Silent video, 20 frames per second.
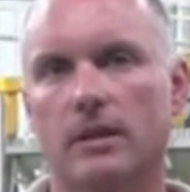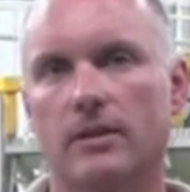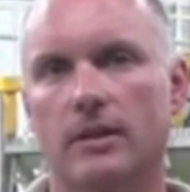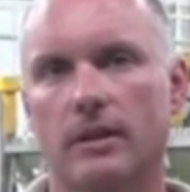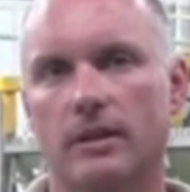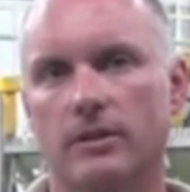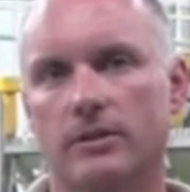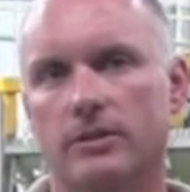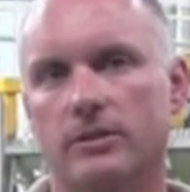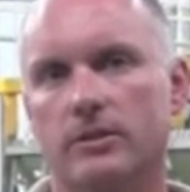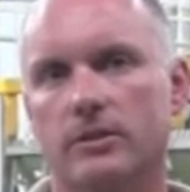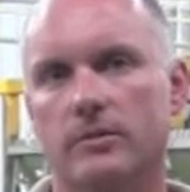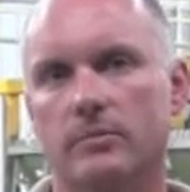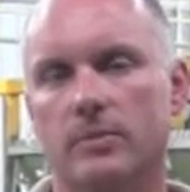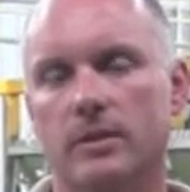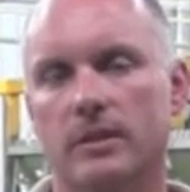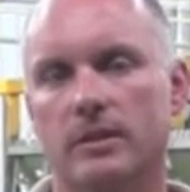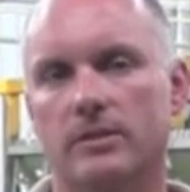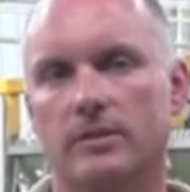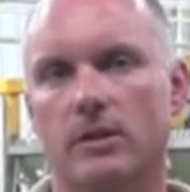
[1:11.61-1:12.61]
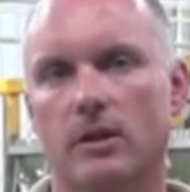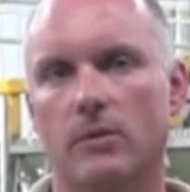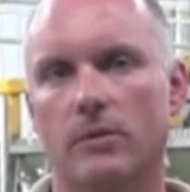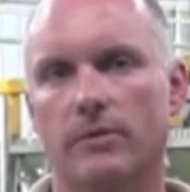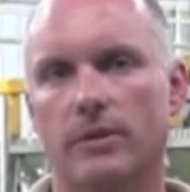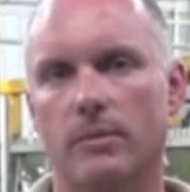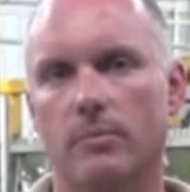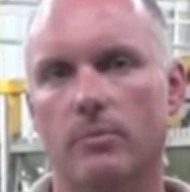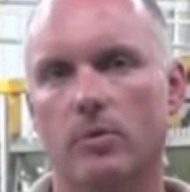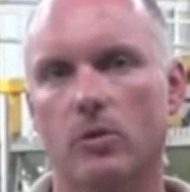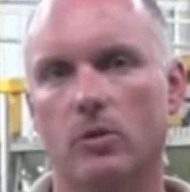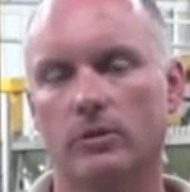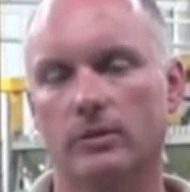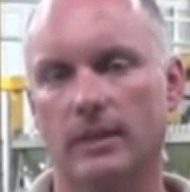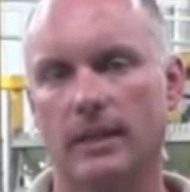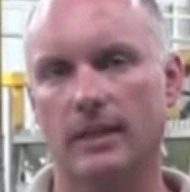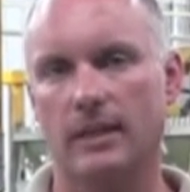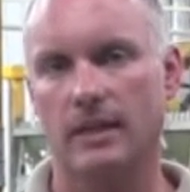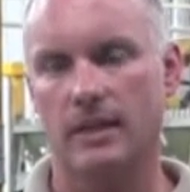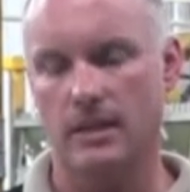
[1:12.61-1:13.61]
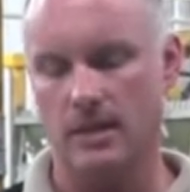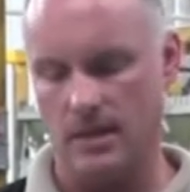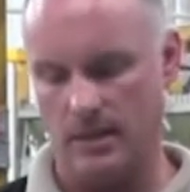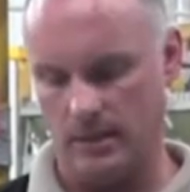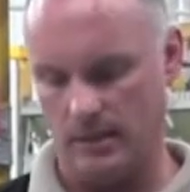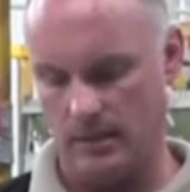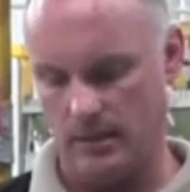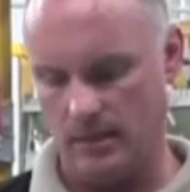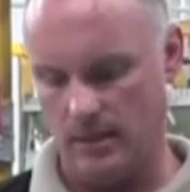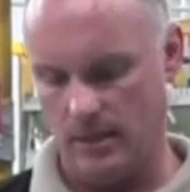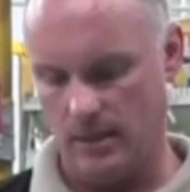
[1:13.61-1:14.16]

that it should be installed with a bolt and a nut.